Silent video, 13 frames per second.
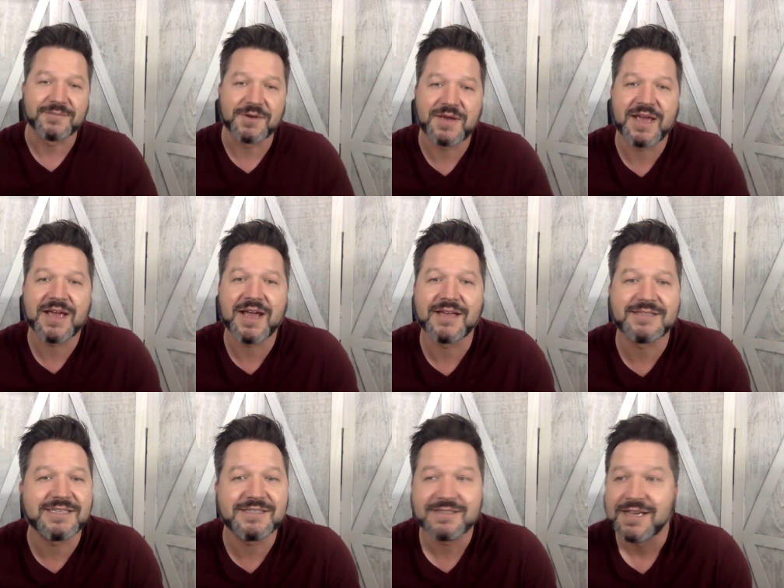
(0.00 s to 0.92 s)
Okay,
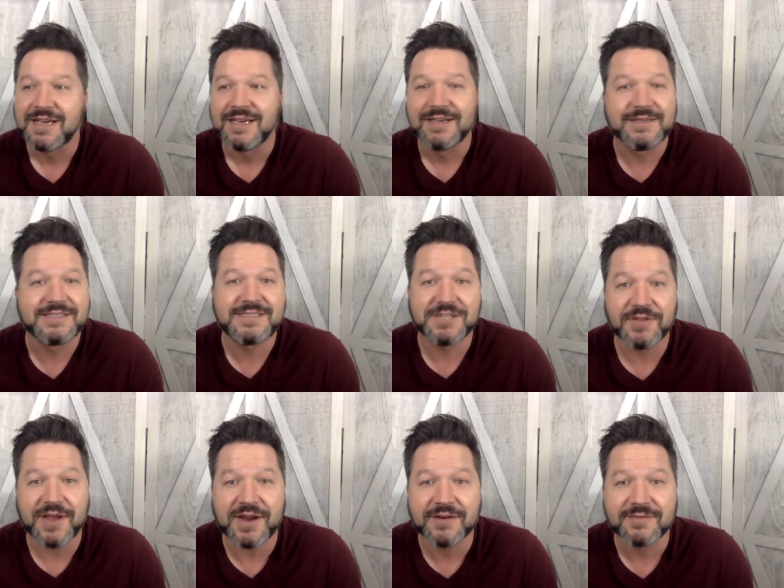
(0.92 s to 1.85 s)
guys, he's he's still
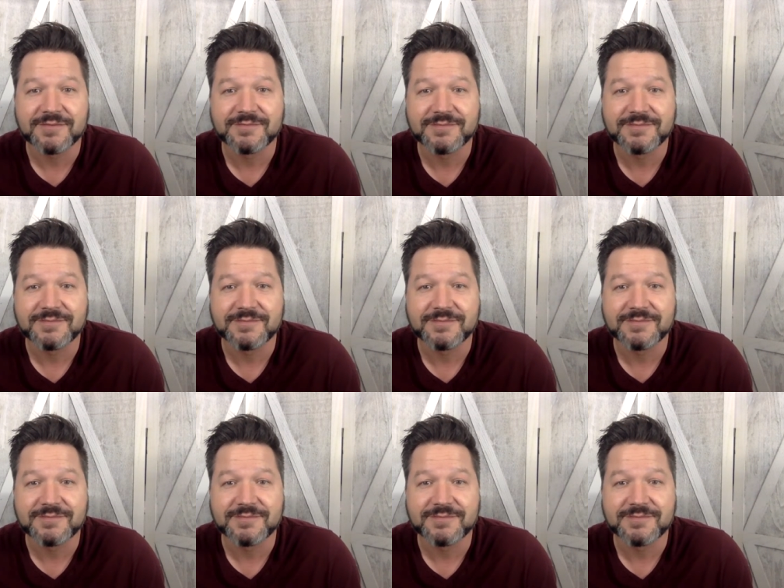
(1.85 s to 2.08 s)
there.